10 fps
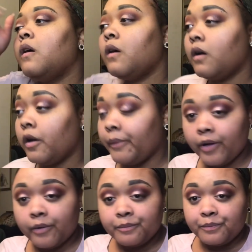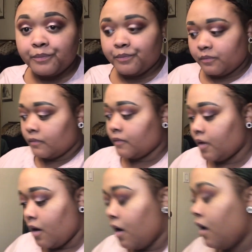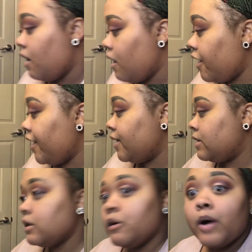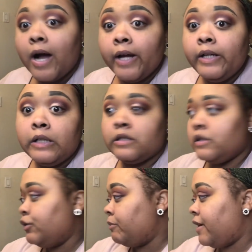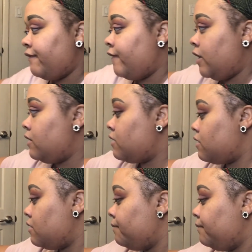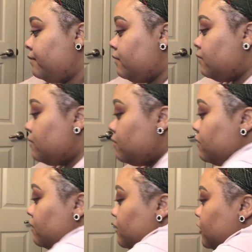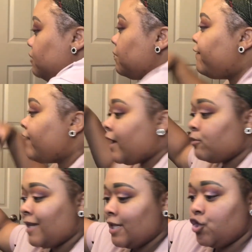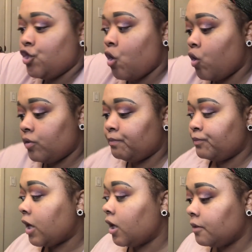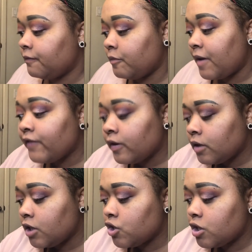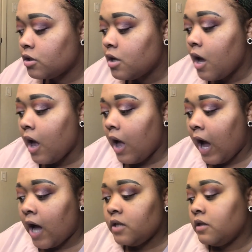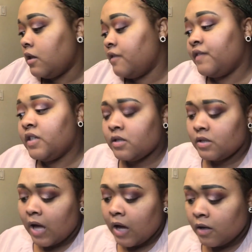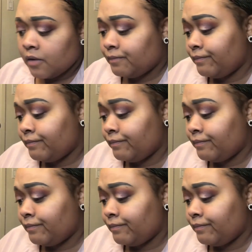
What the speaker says: There we go. Alright, so I need to do my face. My foundation. For my foundation, I love this. I